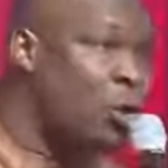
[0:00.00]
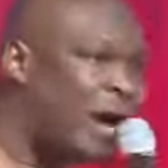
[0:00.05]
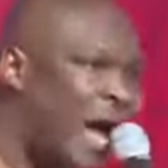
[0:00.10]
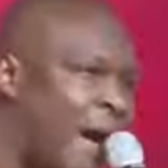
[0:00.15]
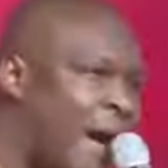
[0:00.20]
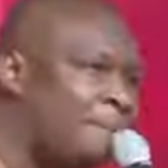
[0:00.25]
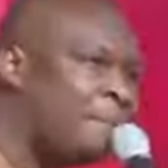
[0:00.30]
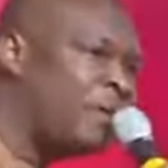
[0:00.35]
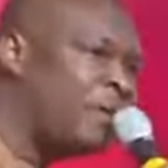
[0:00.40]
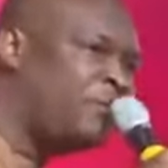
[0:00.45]

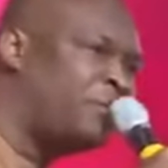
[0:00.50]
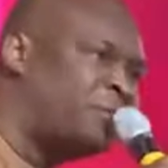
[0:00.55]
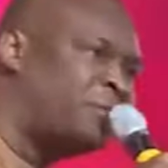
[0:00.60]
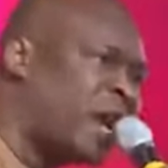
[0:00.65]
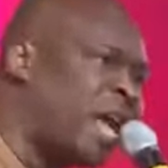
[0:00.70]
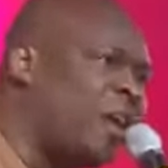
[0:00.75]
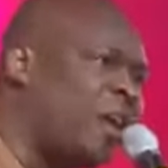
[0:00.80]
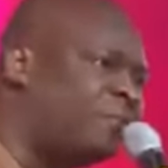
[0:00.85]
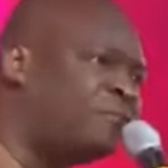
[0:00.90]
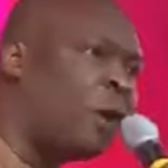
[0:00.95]
can be
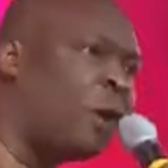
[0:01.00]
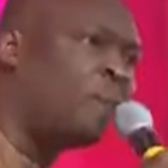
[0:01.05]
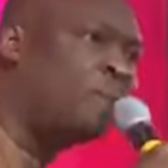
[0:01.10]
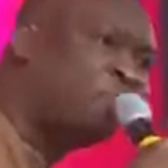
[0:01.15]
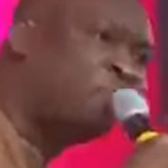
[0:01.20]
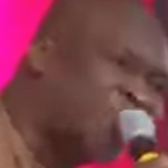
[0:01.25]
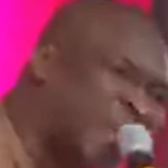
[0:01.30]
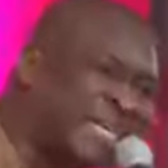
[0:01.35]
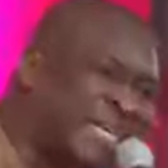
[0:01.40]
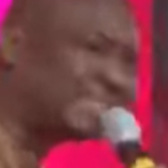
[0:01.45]
free from
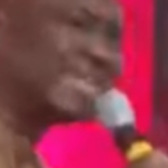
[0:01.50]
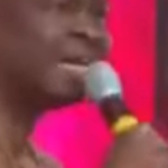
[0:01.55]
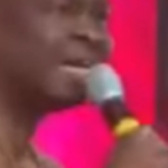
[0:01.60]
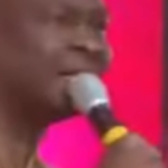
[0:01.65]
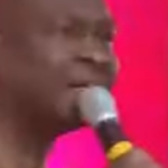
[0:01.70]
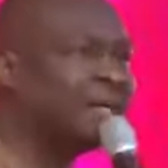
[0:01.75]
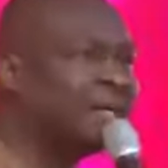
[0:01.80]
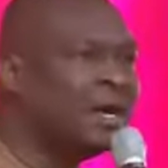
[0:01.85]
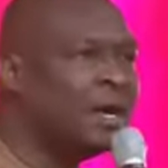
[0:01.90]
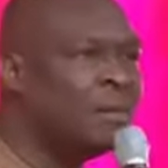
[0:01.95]

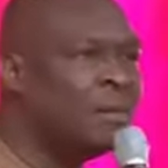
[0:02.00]
prison,